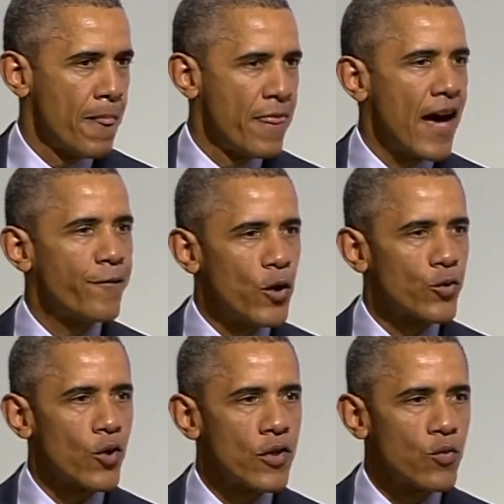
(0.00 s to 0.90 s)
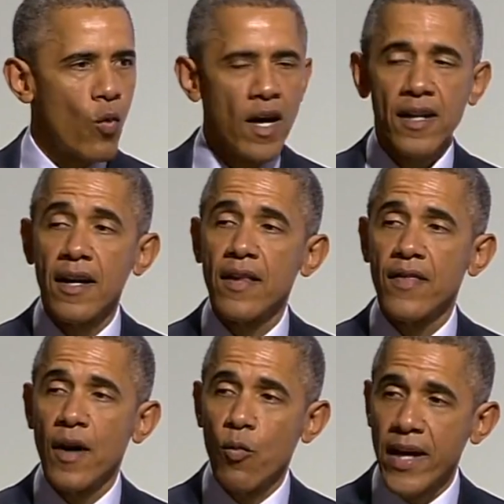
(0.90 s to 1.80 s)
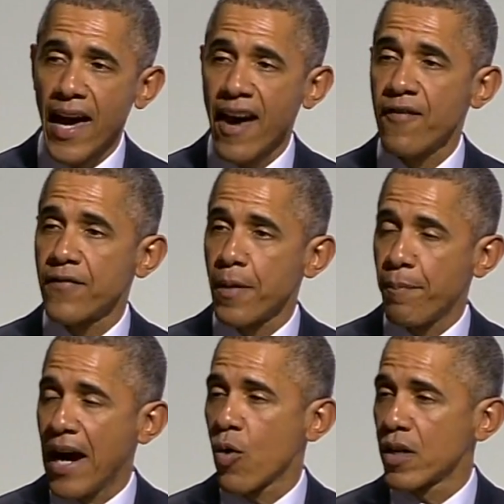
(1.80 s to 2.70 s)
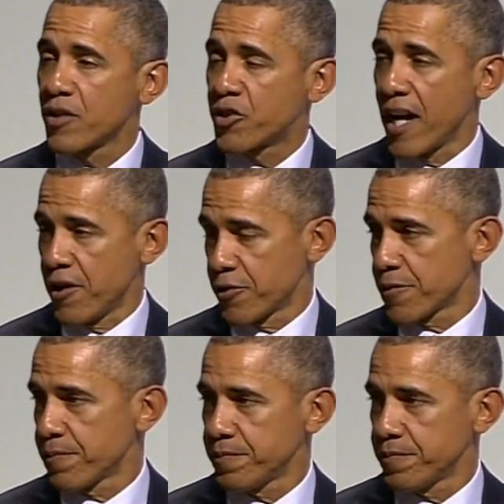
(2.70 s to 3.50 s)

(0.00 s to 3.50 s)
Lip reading: That future is one that we have the power to change.